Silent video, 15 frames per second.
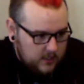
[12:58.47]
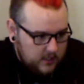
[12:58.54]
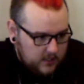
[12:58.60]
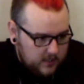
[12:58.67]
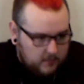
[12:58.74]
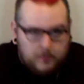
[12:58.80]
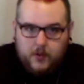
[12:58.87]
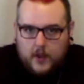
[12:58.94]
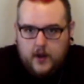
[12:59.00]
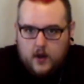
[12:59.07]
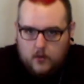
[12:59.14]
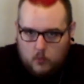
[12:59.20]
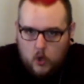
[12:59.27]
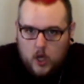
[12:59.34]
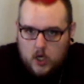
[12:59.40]
They're
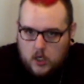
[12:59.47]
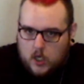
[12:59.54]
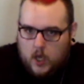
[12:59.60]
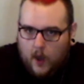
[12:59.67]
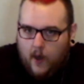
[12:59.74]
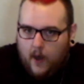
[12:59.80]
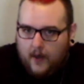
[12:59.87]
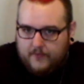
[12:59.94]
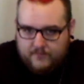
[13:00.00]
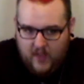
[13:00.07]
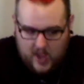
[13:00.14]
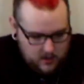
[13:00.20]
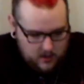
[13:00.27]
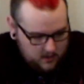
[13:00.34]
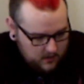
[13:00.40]
Player One
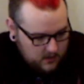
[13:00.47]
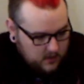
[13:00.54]
Coffee.